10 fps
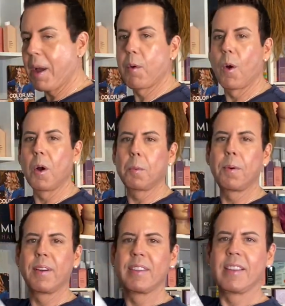my robe
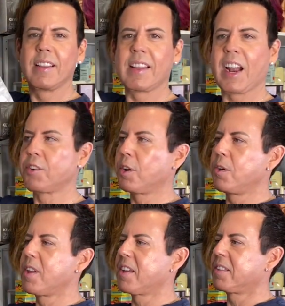that I showed you
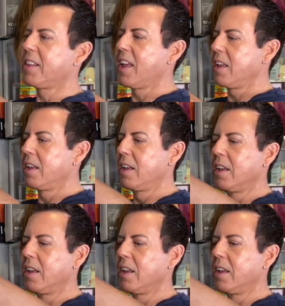yesterday